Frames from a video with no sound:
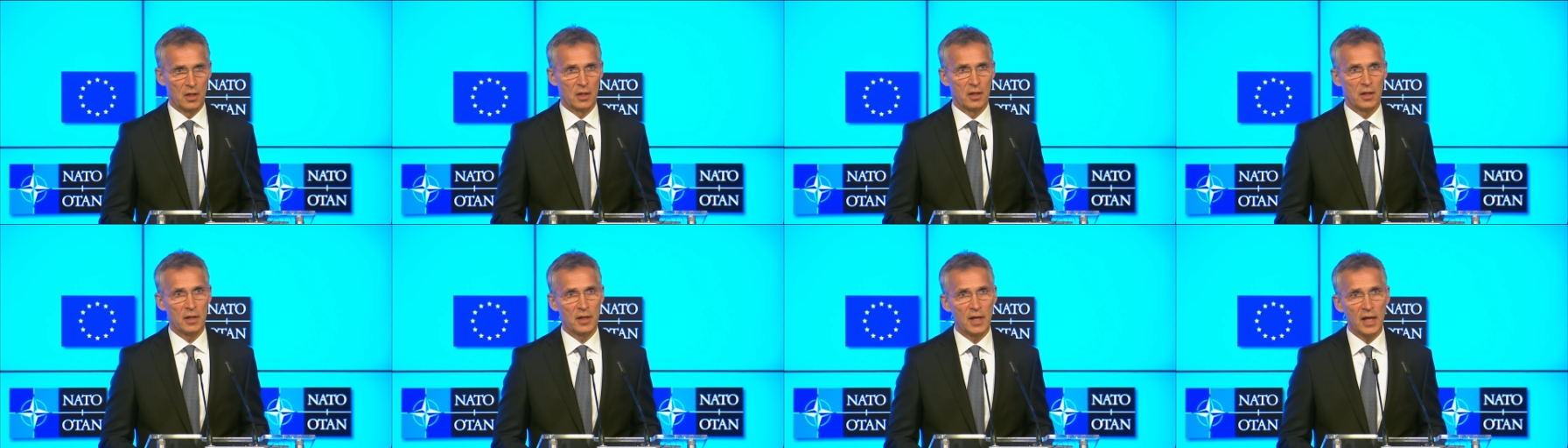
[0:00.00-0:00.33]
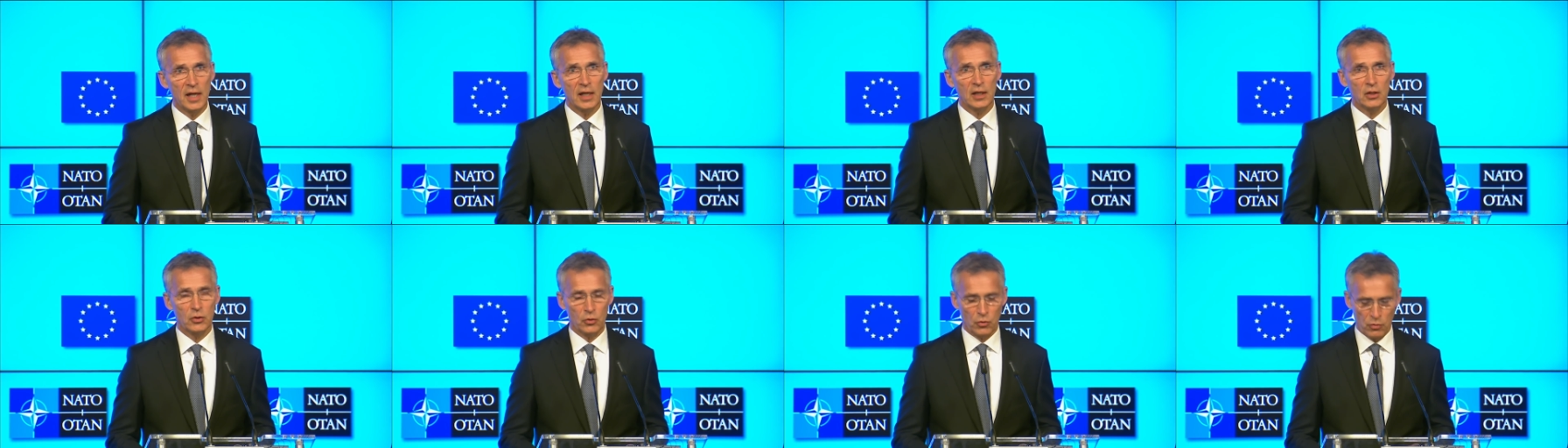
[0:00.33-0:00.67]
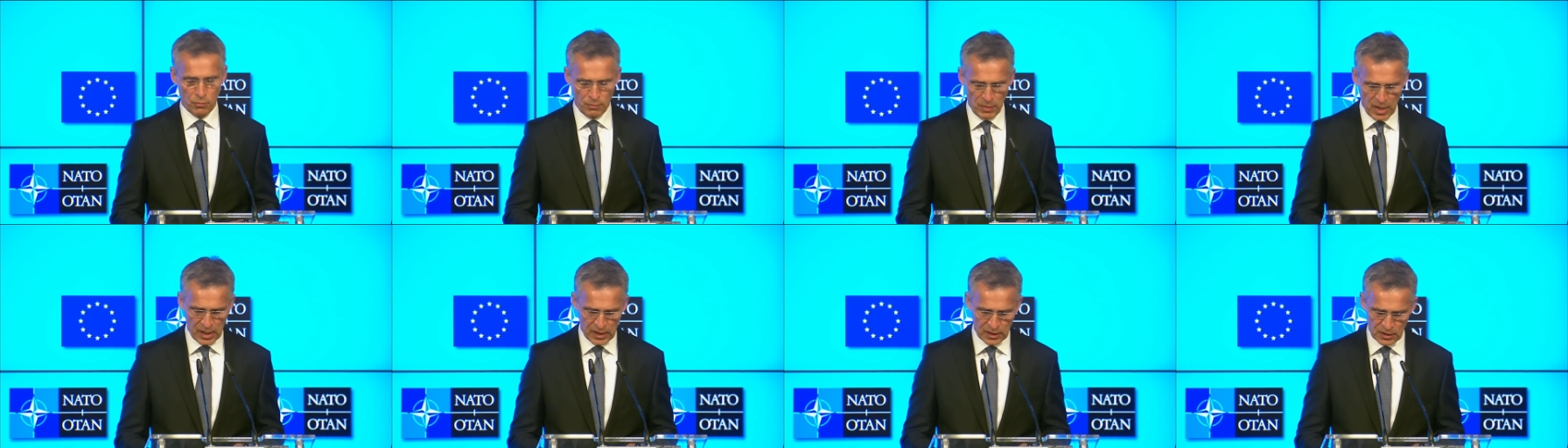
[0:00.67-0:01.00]
NATO
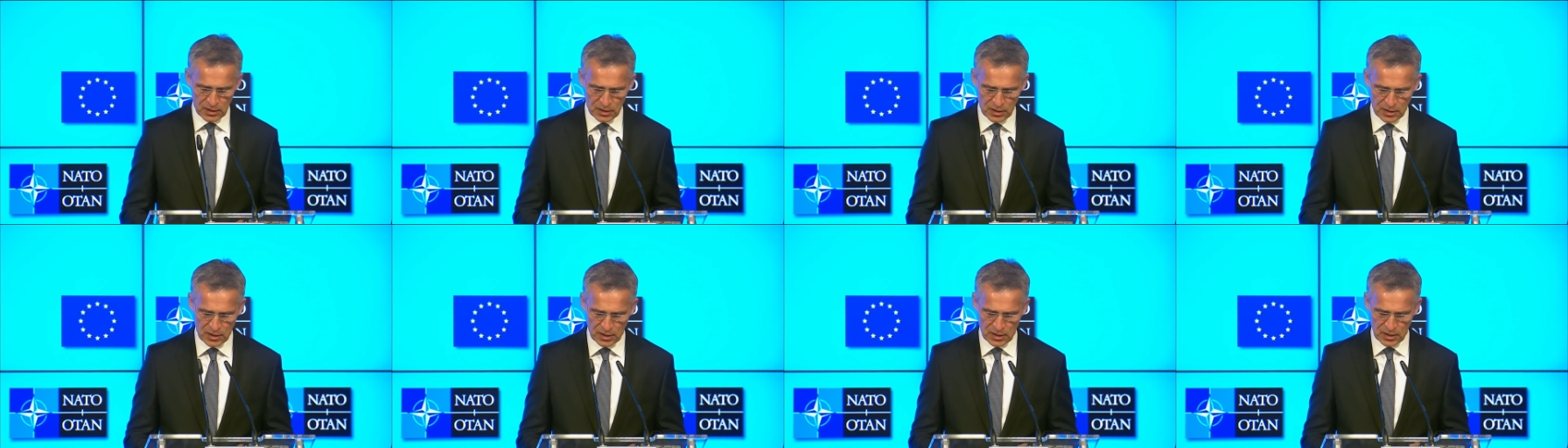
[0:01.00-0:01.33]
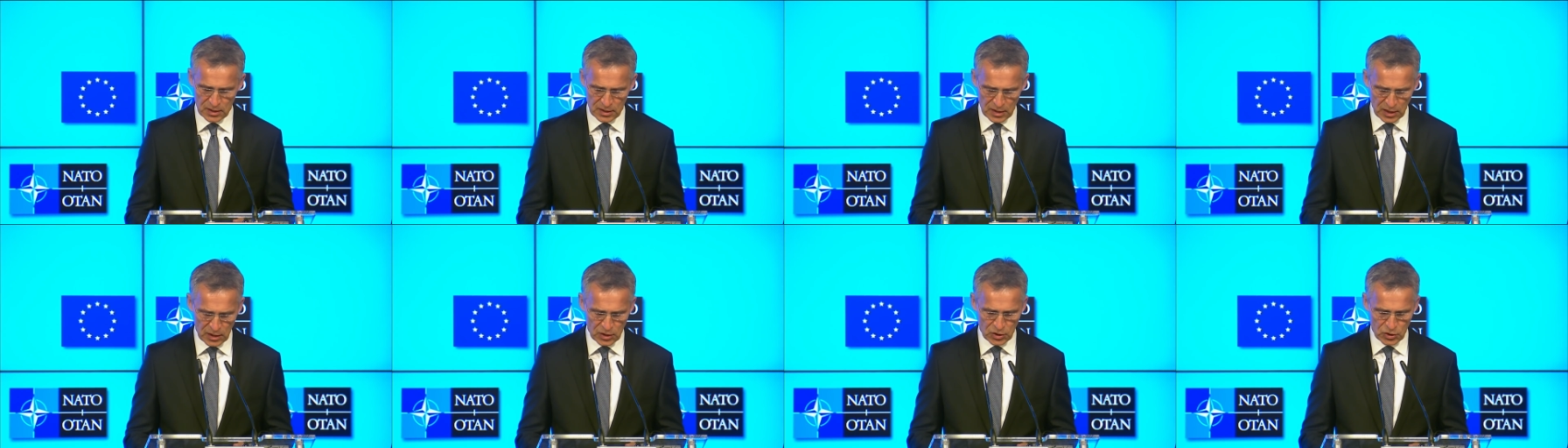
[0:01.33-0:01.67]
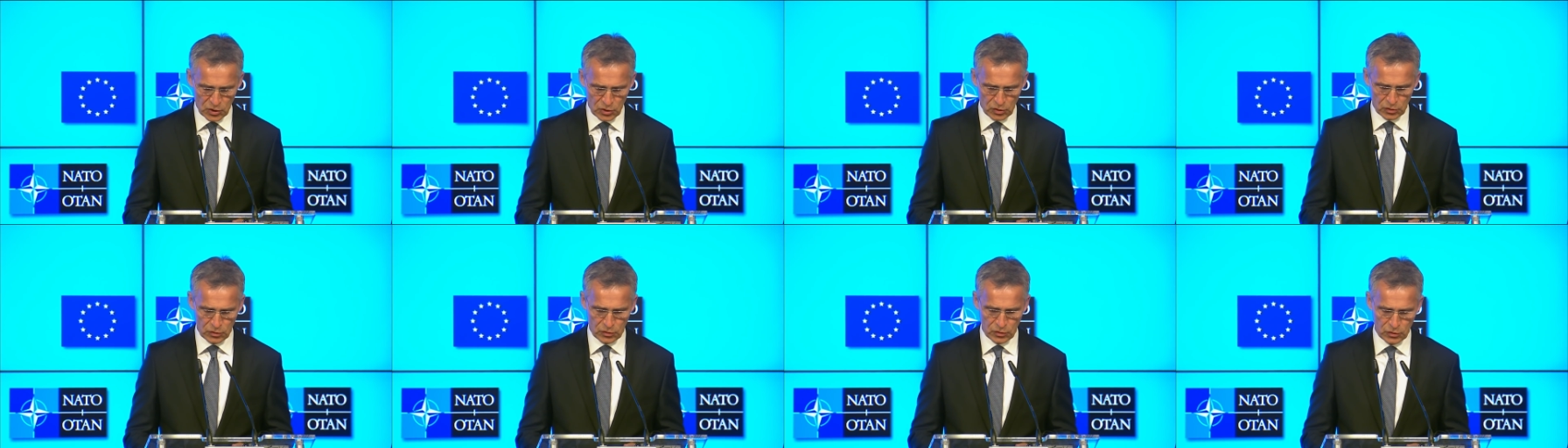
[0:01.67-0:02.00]
remains
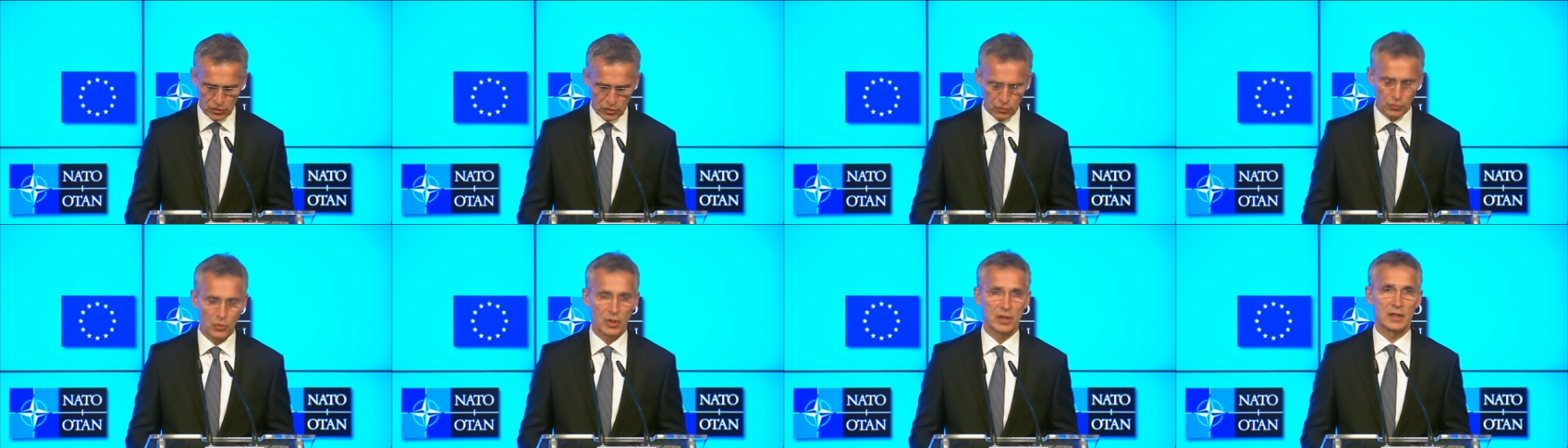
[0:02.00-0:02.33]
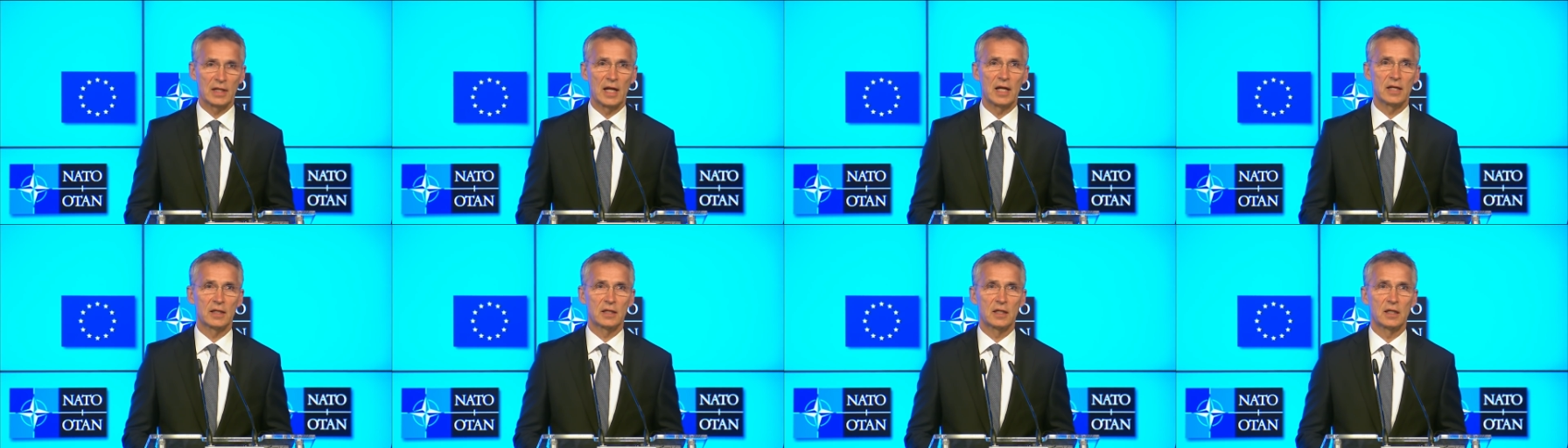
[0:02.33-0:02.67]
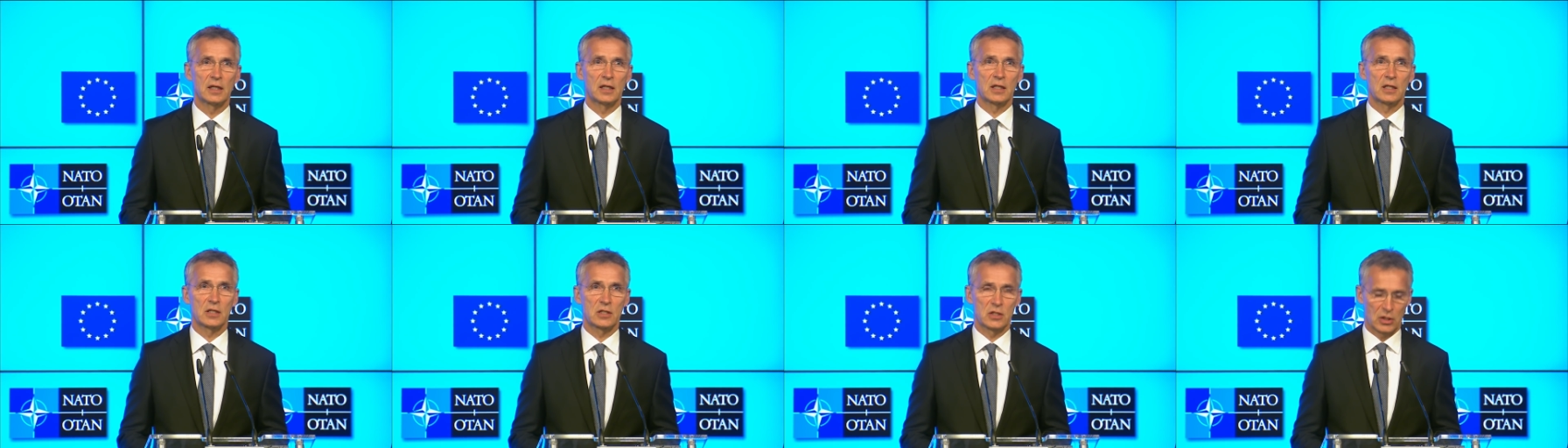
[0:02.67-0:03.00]
essential to
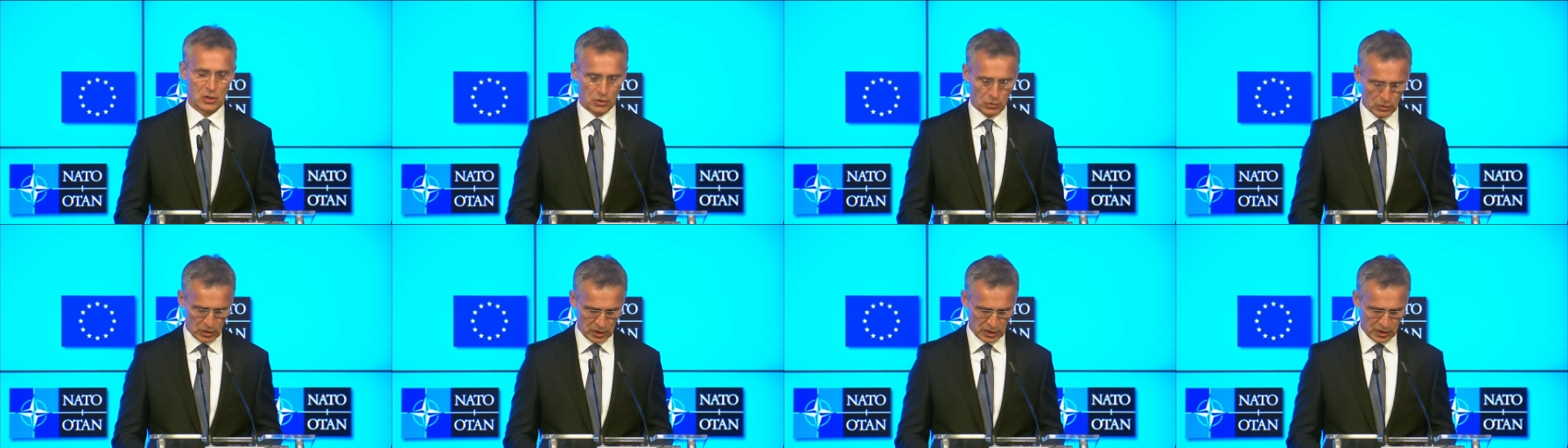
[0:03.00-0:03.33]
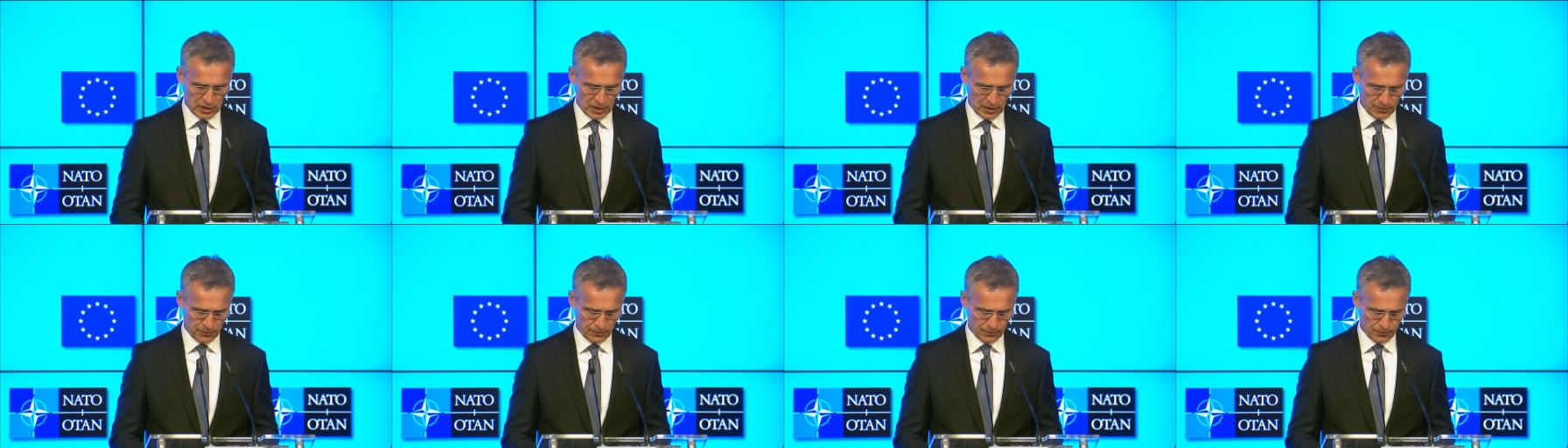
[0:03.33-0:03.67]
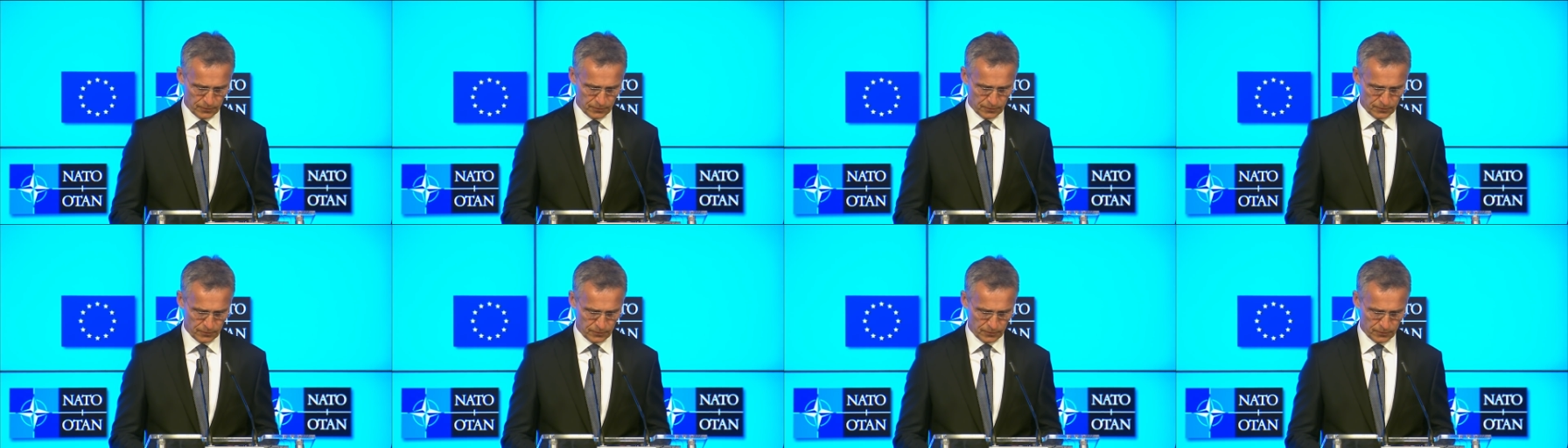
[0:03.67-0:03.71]
Euro-Atlantic security.